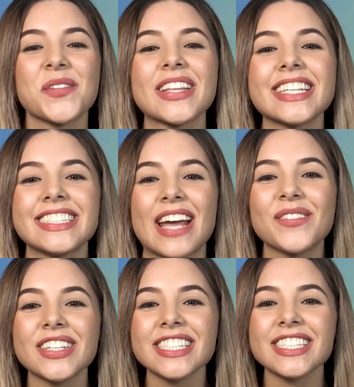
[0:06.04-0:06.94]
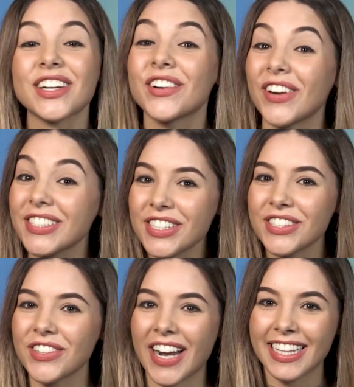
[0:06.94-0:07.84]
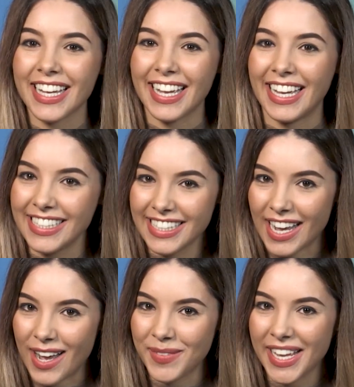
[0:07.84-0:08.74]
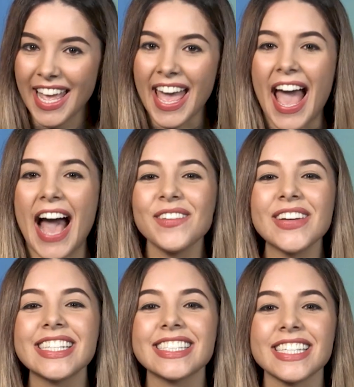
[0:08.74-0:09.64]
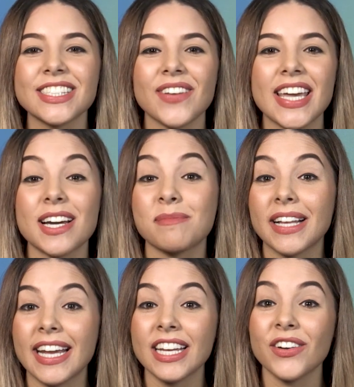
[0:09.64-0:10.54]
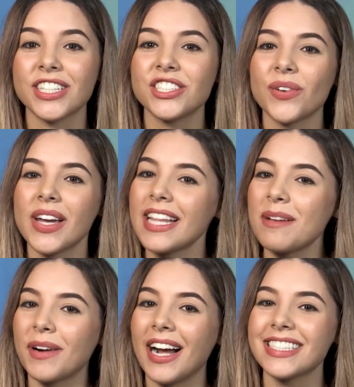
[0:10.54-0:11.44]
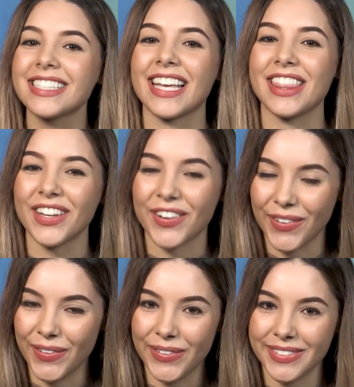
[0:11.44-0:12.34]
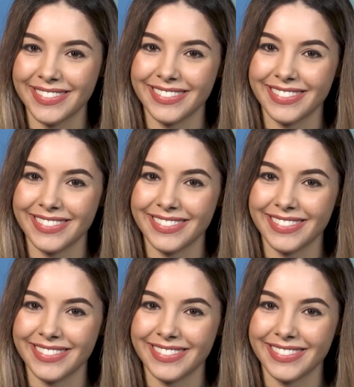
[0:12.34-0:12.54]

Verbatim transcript: With the temperatures across Australia heating up, our winners this week are planning on enjoying their prizes in the cool.